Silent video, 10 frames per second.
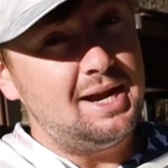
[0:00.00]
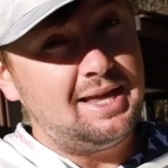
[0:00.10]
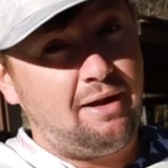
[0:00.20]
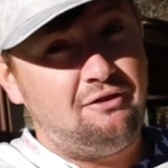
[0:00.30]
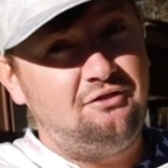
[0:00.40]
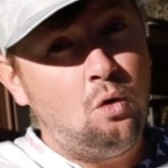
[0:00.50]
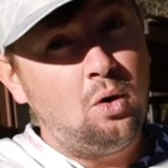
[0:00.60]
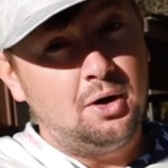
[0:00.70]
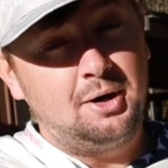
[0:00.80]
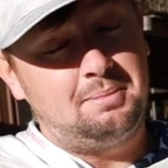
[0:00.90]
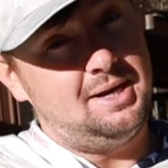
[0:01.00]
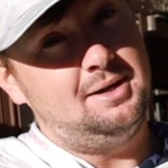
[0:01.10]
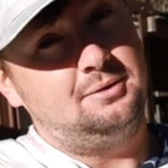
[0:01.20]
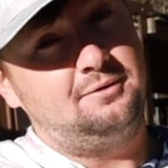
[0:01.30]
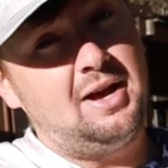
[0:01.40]
probably like 400
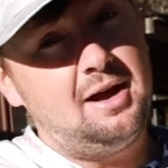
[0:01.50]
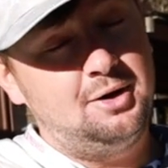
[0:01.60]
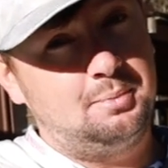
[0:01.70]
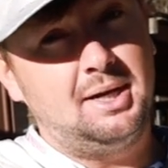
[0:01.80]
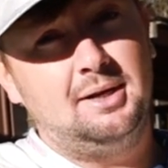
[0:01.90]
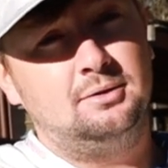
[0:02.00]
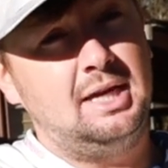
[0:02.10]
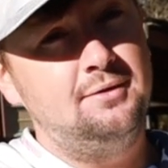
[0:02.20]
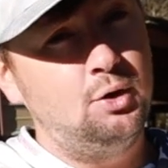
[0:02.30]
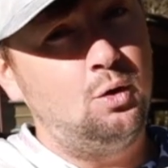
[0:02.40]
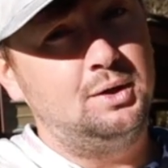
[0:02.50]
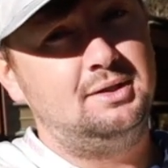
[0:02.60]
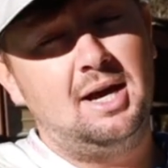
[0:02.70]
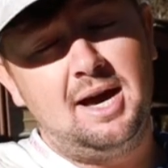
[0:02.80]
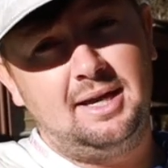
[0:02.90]
pounds, 500 pounds, even though it was
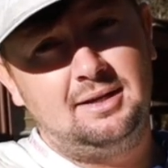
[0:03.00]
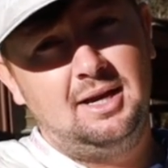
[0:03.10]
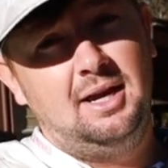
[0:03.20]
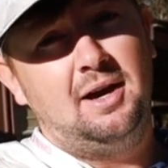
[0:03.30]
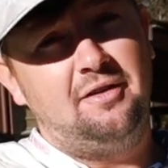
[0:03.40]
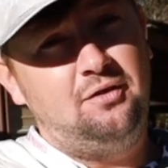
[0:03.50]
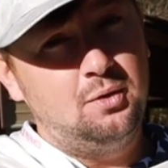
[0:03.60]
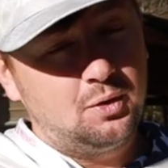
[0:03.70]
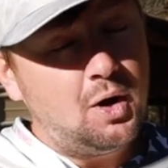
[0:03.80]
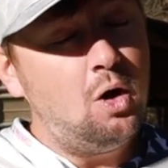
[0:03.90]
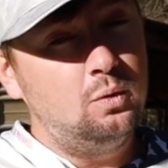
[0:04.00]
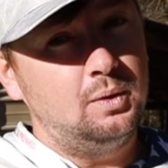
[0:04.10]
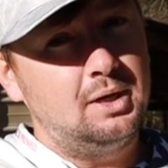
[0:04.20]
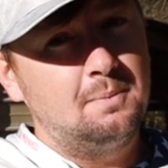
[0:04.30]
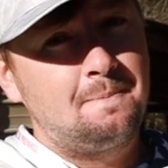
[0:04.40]
not a full-grown
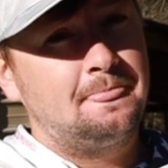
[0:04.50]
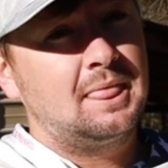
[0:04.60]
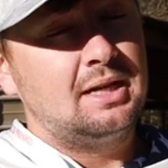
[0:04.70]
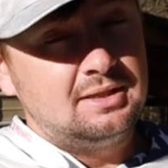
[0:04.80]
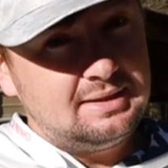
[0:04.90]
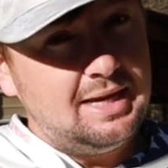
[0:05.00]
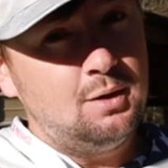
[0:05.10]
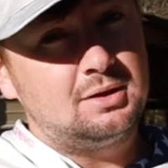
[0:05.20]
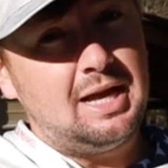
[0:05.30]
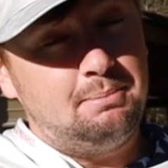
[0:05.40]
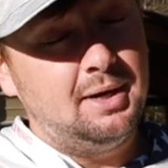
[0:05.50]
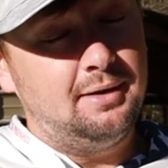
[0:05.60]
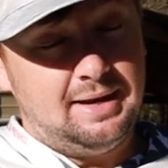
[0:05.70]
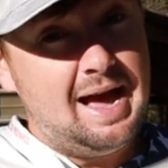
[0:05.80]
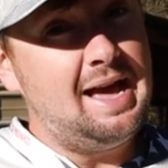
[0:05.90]
one. Still, was a lot
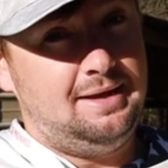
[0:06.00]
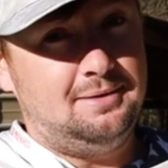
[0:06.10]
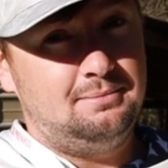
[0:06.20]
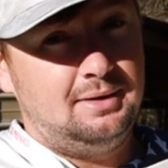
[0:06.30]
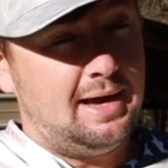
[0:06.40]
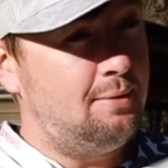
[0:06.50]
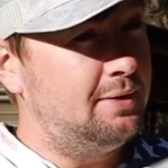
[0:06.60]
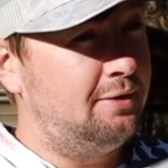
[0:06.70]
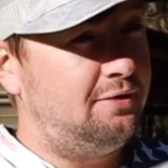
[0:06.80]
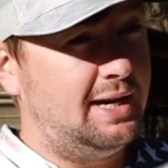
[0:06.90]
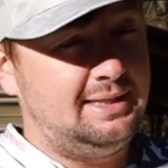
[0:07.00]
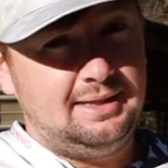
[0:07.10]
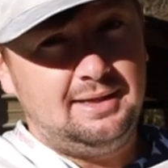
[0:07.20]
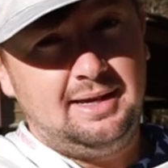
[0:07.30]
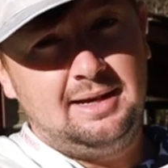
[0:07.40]
bigger than I am. I wasn't gonna fight
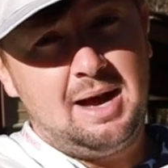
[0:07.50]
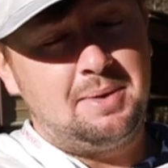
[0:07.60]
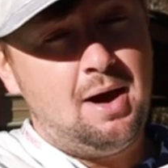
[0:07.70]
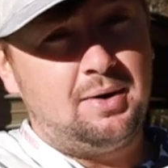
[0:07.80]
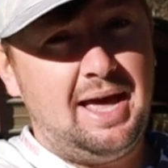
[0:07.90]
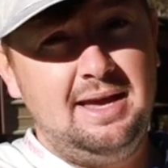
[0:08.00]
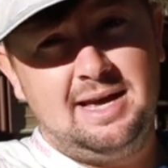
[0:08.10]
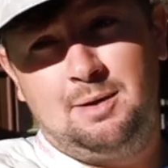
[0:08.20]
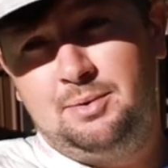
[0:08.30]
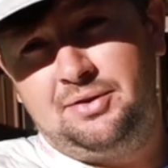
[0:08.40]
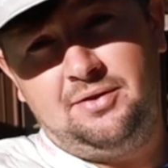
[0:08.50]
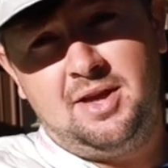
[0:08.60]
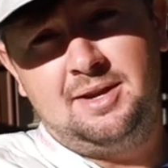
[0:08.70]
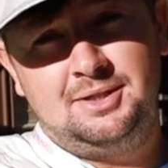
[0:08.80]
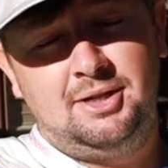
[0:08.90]
that thing. I mean, I would have hated to have to put that
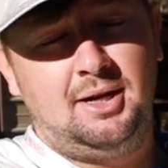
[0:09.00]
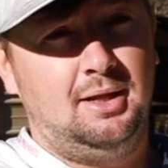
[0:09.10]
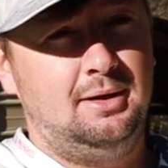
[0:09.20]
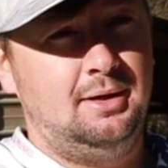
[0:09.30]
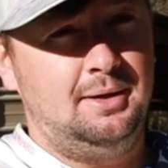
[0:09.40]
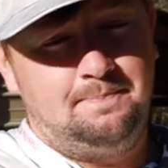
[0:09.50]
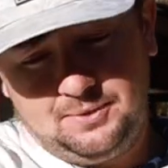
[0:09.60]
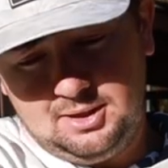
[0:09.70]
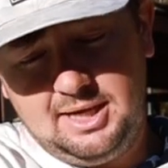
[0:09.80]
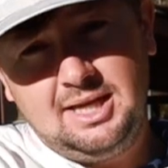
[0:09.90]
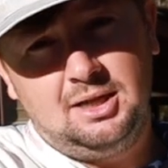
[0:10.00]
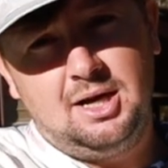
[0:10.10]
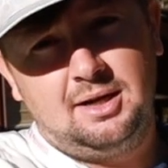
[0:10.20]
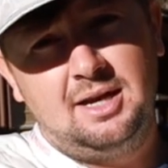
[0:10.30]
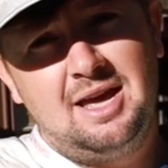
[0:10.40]
thing in a check lock, um, a
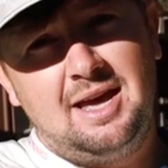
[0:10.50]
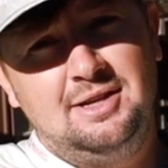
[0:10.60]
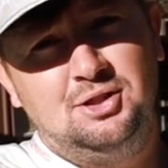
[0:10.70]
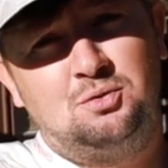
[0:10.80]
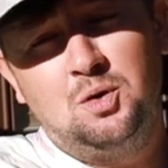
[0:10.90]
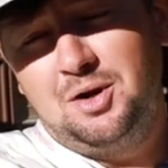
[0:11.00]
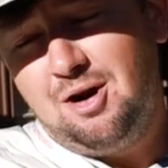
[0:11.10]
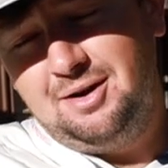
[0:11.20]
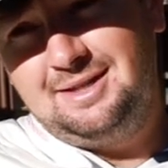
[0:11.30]
headlock, and just ruin all